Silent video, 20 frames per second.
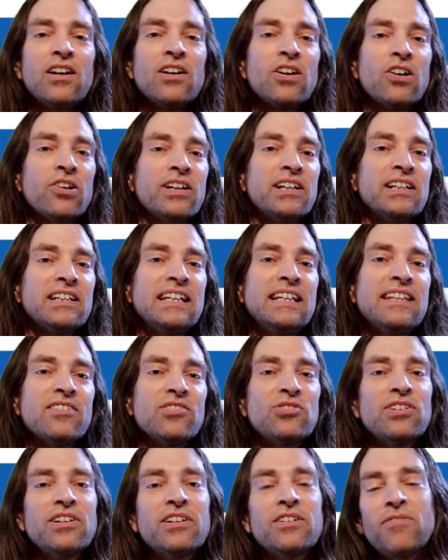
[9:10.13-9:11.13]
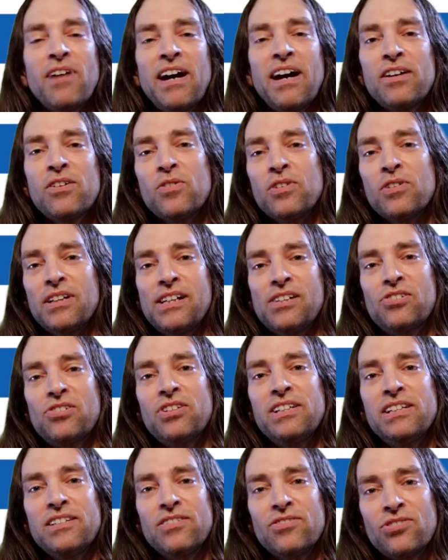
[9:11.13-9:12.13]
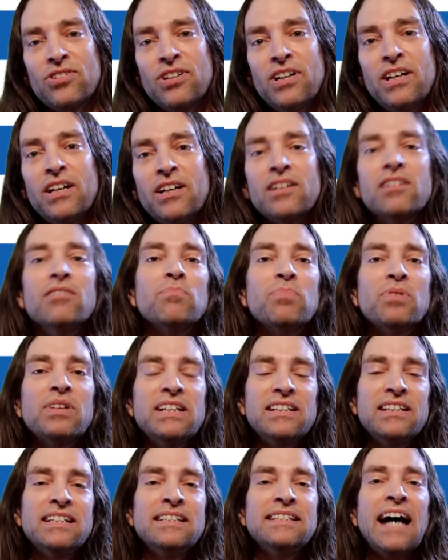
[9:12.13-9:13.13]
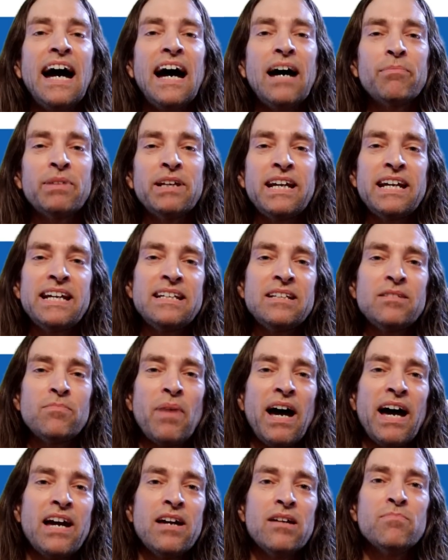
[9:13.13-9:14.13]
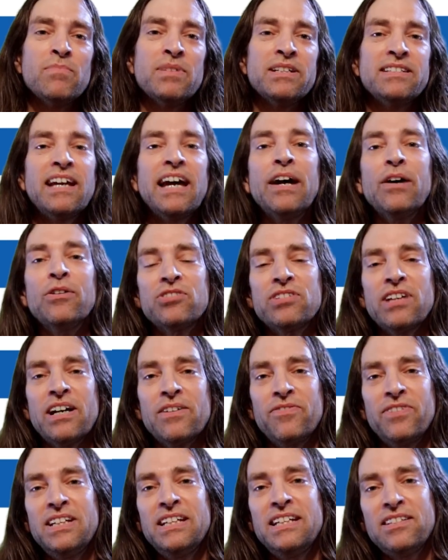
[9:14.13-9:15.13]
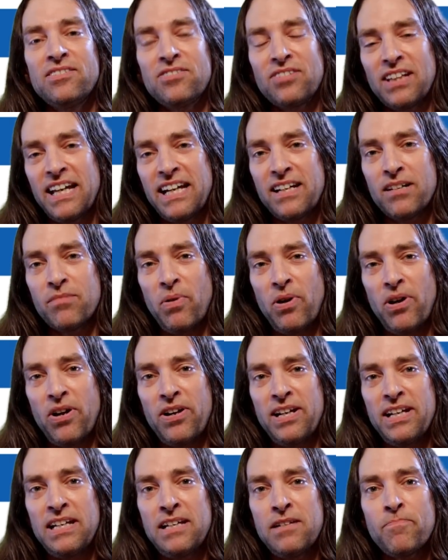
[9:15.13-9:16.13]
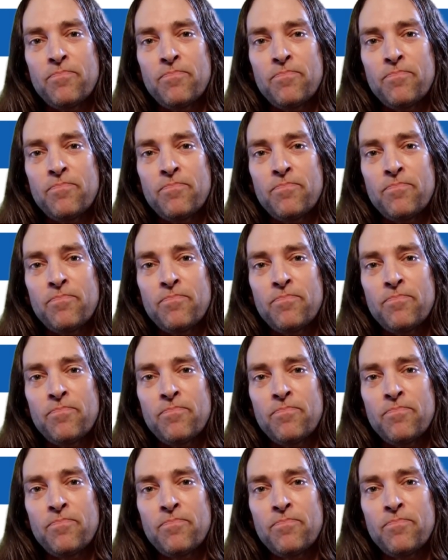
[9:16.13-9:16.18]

Currently, the center-right coalition is completely dominated by Matteo Salvini's Lega Party.